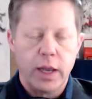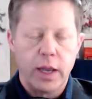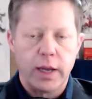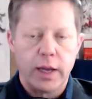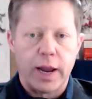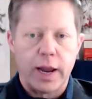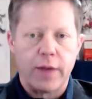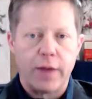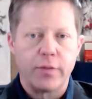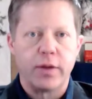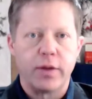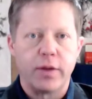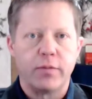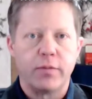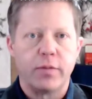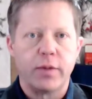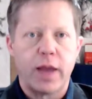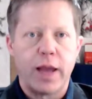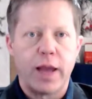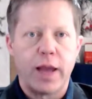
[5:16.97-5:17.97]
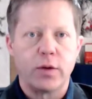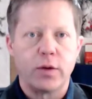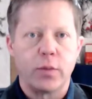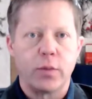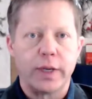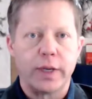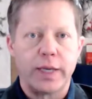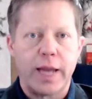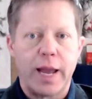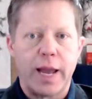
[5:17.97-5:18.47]
and how they've had
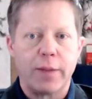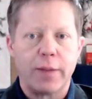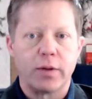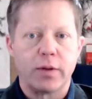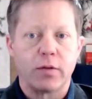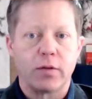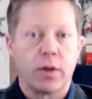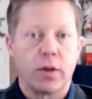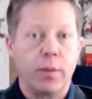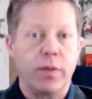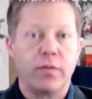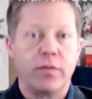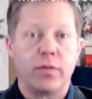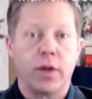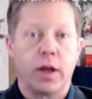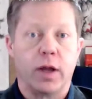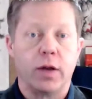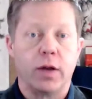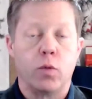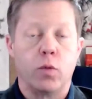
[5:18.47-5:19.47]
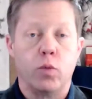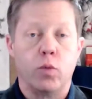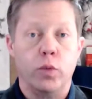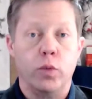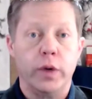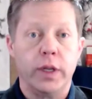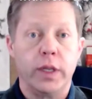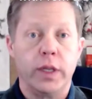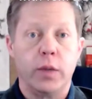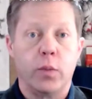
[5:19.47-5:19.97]
to adapt, and some have done
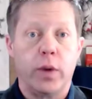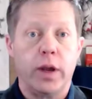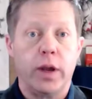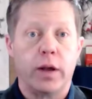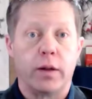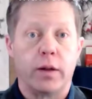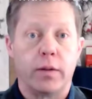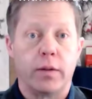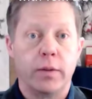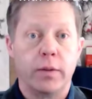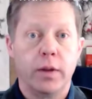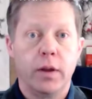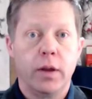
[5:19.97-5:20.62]
really well